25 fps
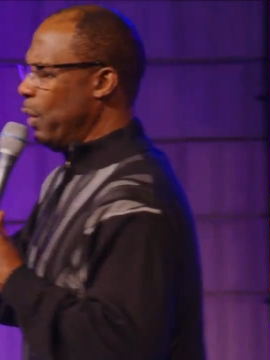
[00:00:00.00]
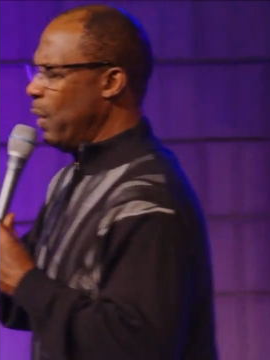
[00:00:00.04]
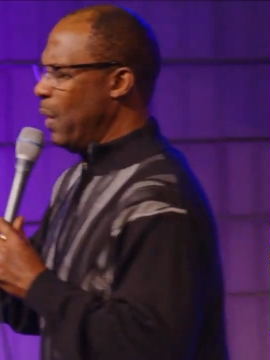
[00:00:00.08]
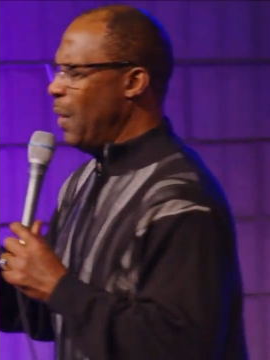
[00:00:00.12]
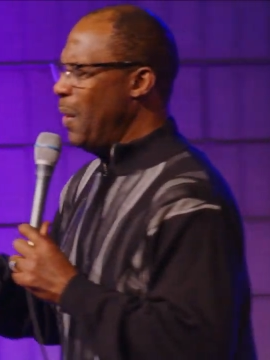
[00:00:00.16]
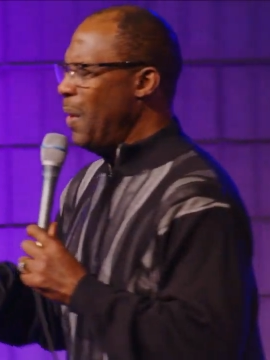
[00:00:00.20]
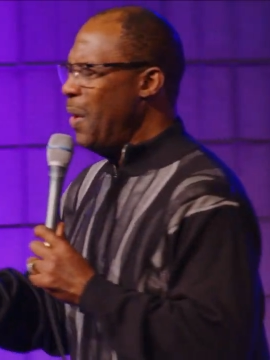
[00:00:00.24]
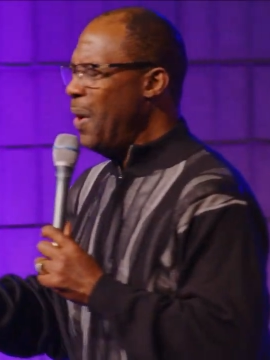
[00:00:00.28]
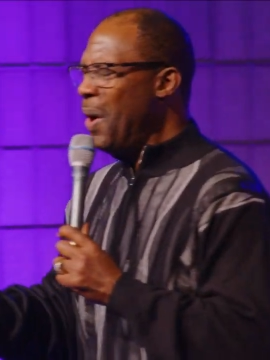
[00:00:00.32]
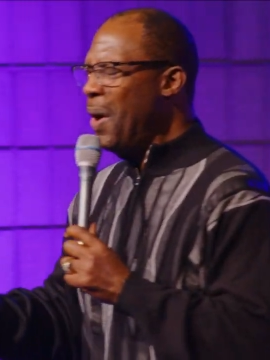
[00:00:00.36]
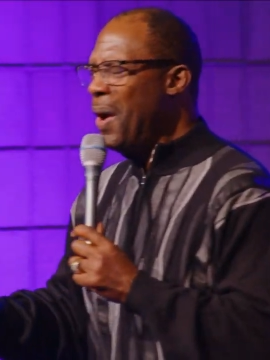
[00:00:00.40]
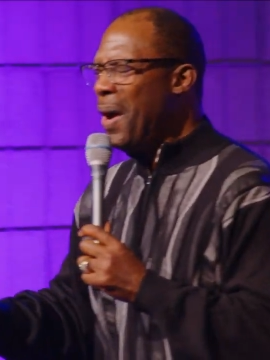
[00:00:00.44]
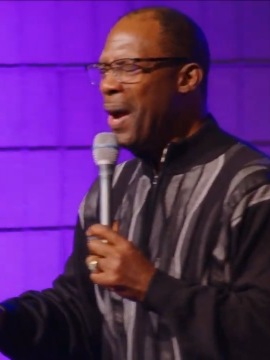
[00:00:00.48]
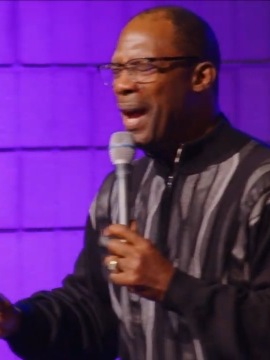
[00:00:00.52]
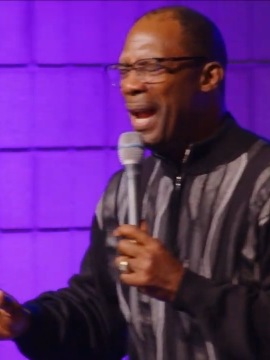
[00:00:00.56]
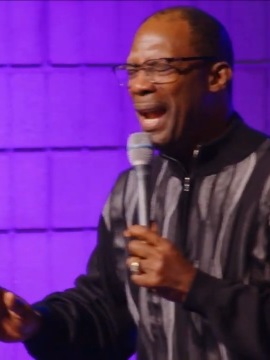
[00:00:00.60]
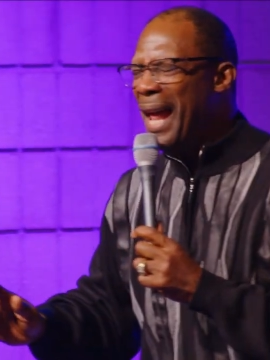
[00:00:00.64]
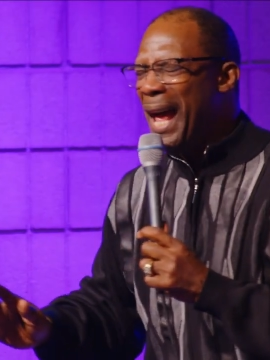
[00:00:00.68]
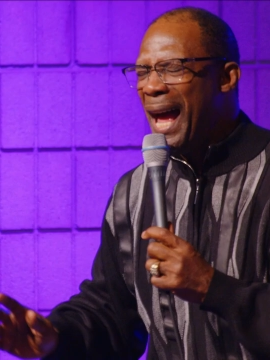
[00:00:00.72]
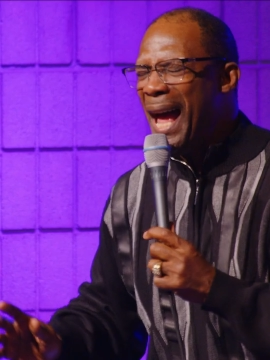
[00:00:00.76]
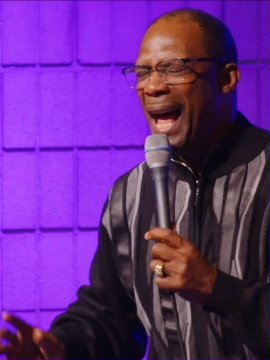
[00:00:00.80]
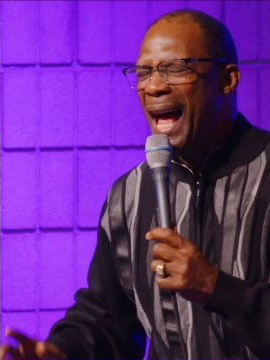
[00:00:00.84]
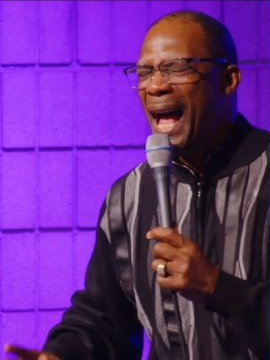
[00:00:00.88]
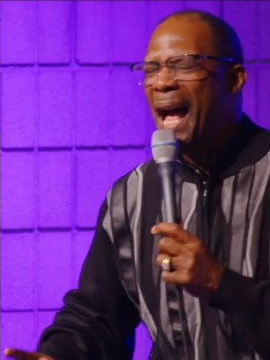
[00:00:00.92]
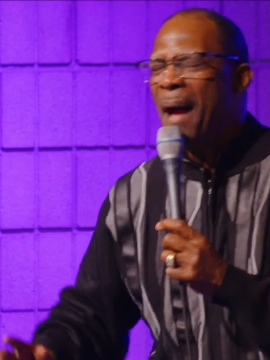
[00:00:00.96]
Lord,
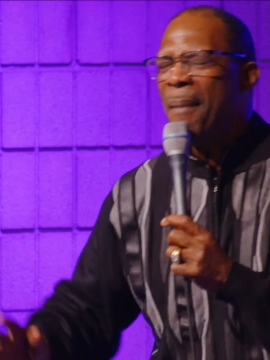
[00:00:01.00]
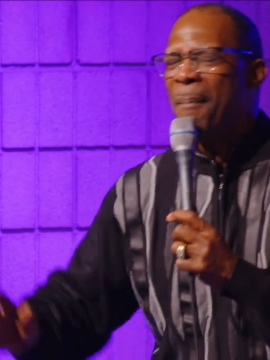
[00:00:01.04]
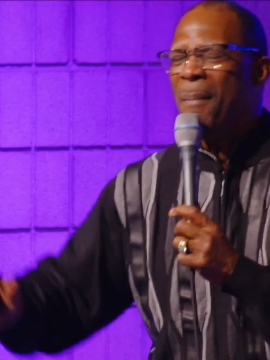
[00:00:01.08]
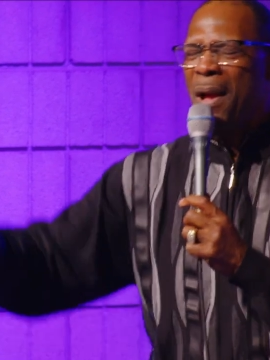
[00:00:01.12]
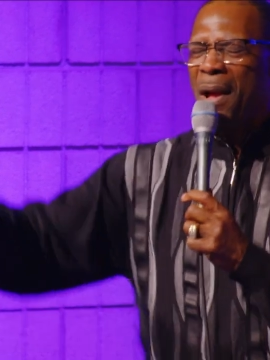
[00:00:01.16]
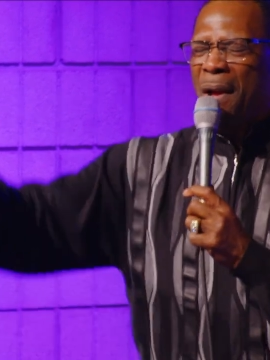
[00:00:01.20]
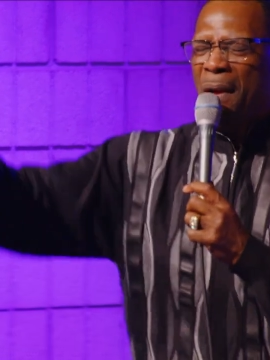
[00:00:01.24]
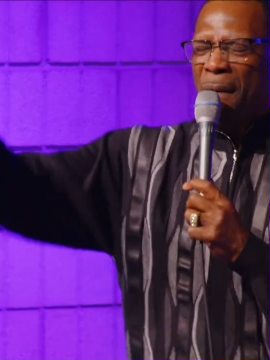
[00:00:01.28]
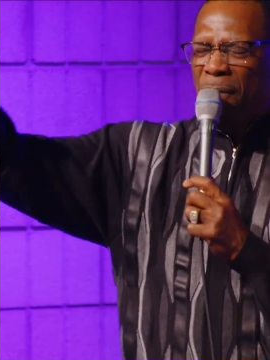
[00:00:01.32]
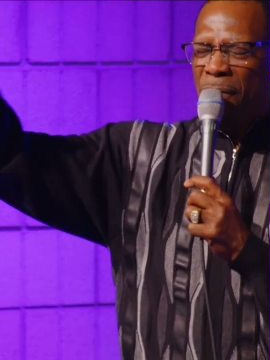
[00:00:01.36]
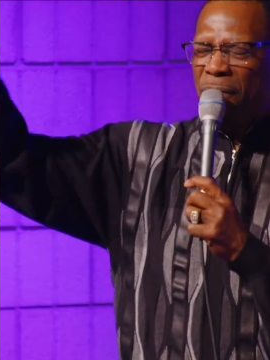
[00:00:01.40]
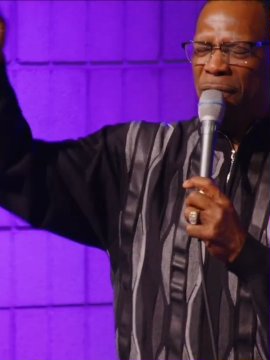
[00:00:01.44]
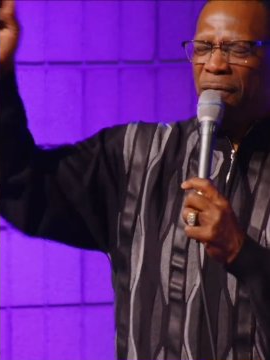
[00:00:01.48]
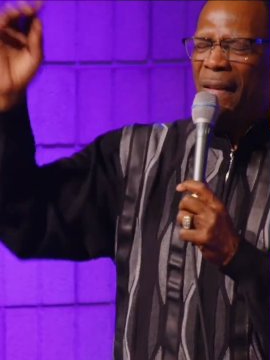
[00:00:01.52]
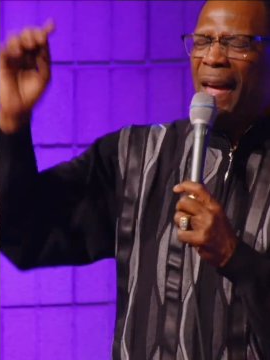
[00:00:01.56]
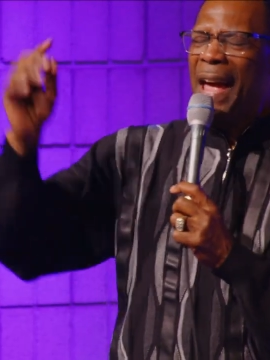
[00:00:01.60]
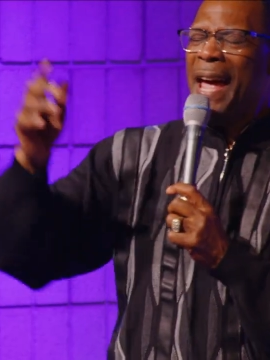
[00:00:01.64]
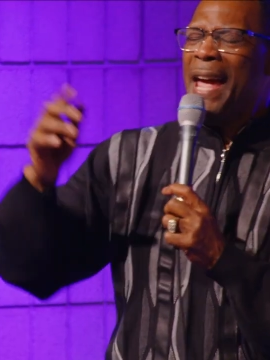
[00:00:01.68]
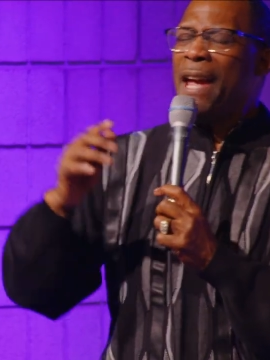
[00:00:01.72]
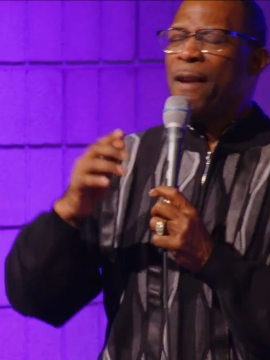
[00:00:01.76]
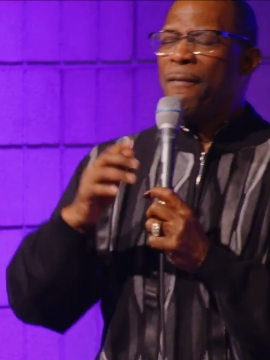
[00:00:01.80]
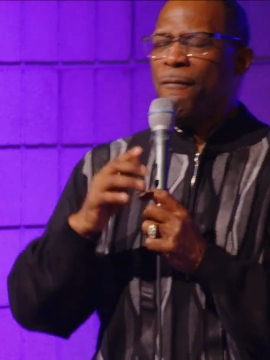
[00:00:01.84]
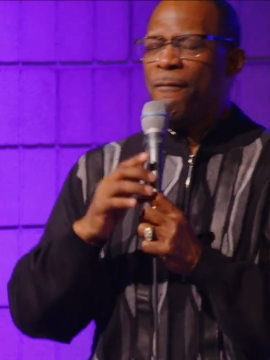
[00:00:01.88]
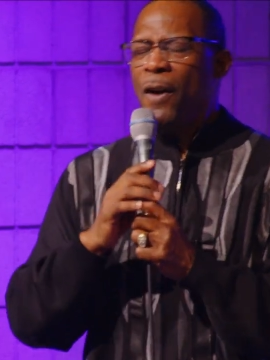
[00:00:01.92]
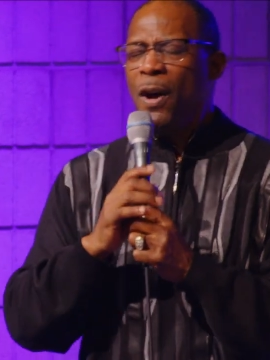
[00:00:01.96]
I'm
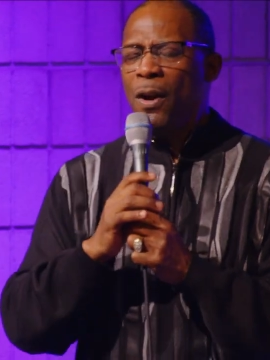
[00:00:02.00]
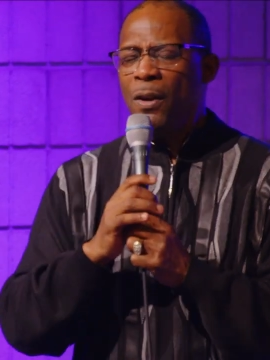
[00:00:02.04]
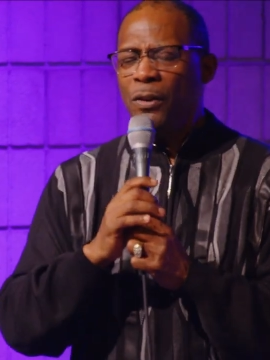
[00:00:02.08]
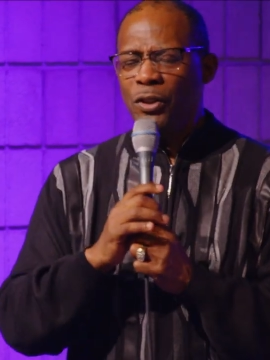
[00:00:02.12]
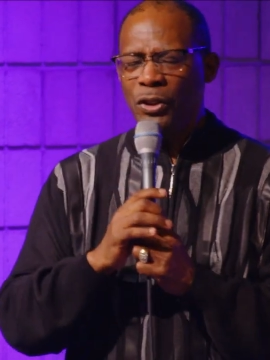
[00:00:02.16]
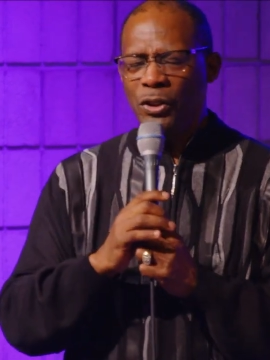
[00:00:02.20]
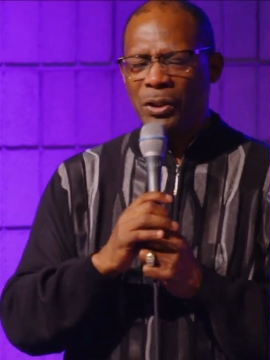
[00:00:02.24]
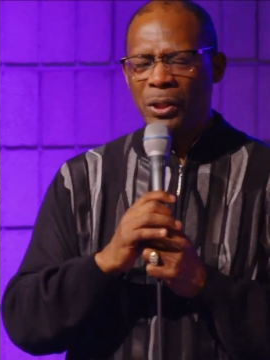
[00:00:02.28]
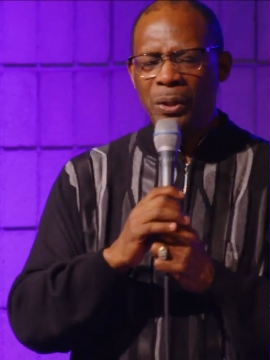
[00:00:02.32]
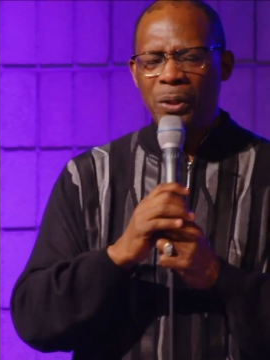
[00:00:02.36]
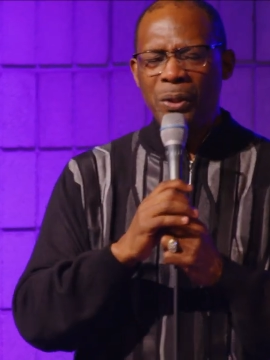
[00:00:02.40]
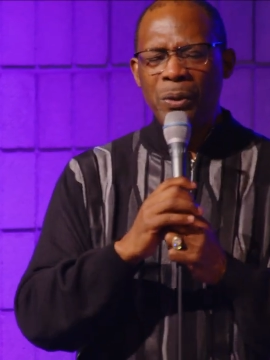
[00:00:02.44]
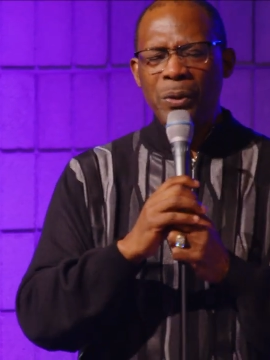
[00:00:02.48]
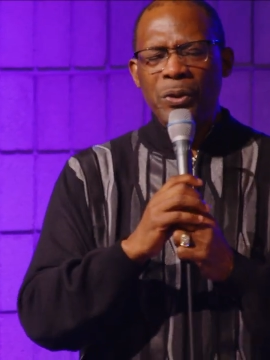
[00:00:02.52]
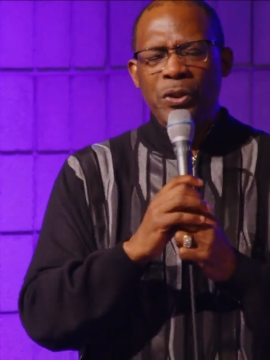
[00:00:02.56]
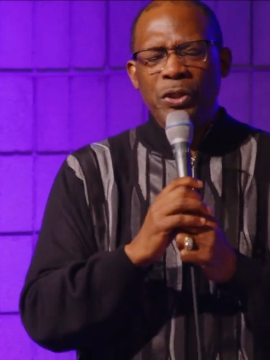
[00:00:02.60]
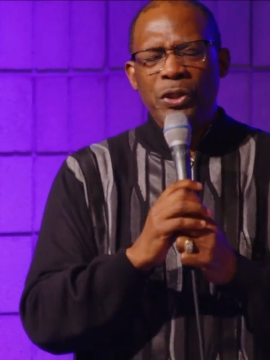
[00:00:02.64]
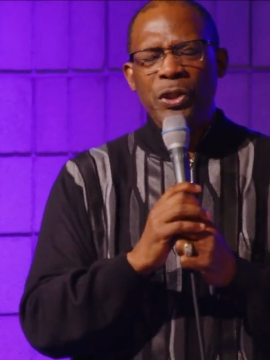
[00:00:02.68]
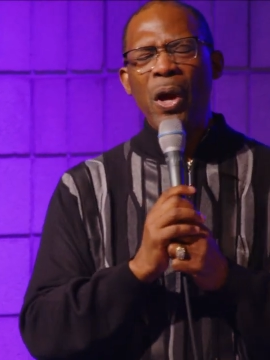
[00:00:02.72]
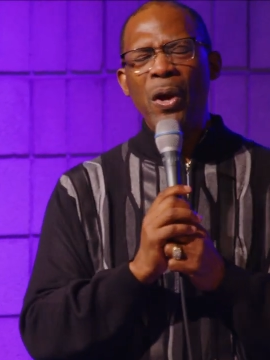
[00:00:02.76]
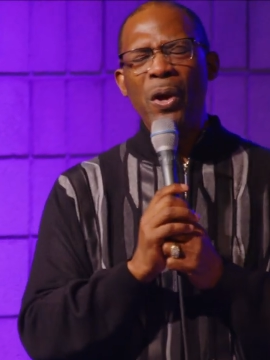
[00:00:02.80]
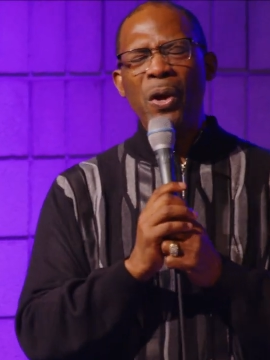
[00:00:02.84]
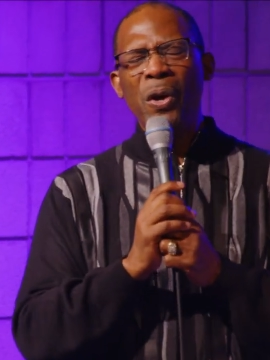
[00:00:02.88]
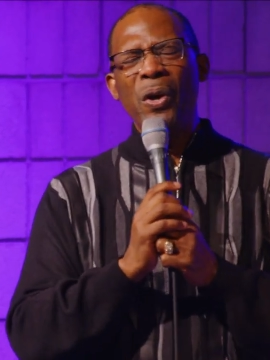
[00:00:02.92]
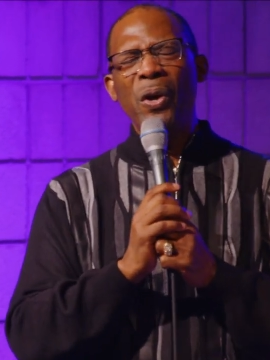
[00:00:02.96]
thankful to
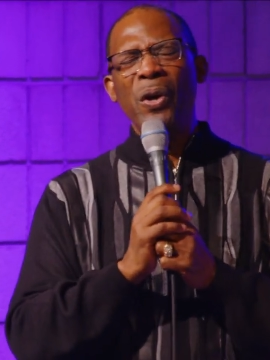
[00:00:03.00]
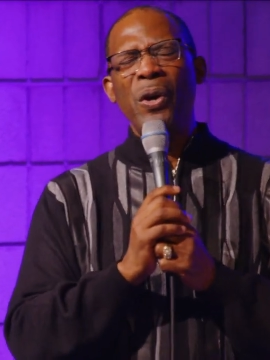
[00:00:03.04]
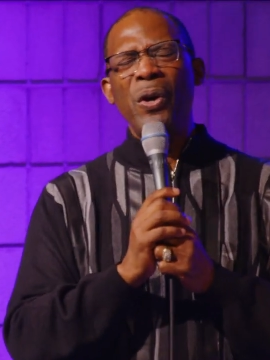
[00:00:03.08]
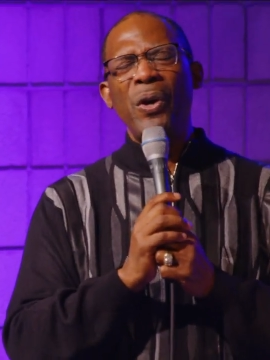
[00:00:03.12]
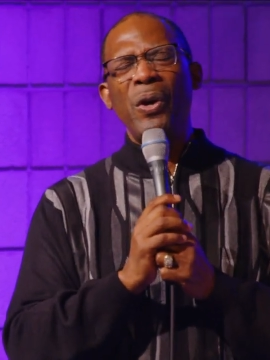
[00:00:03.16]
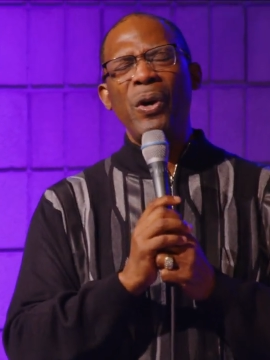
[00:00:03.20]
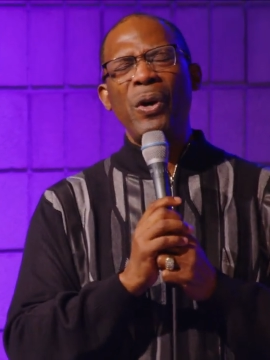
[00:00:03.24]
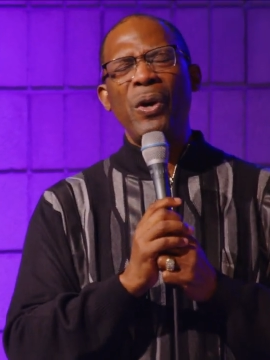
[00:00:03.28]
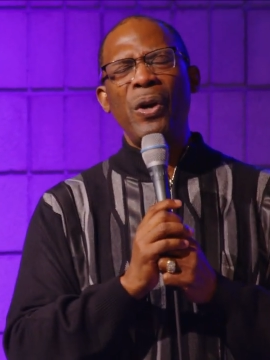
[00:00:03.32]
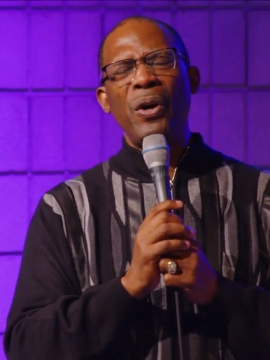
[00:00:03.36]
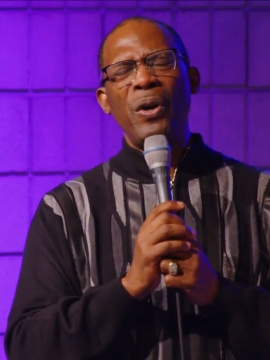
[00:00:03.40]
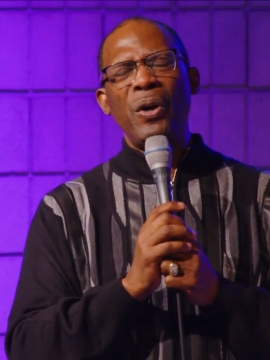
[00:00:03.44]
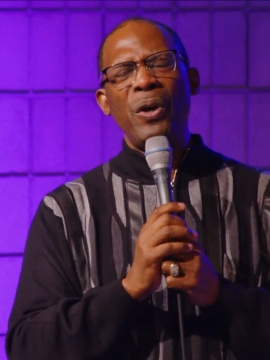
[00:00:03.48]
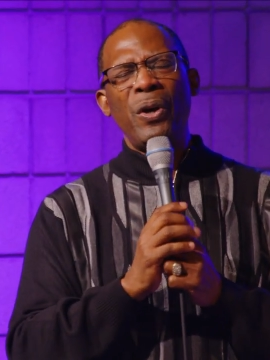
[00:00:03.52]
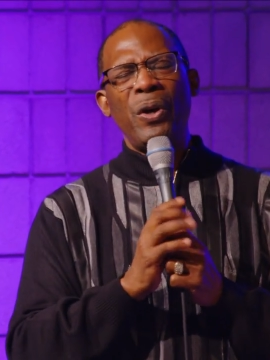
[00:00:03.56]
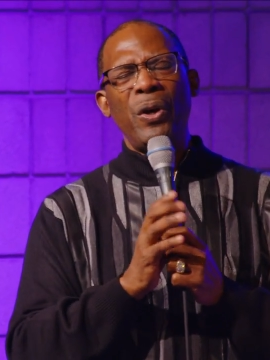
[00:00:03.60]
you.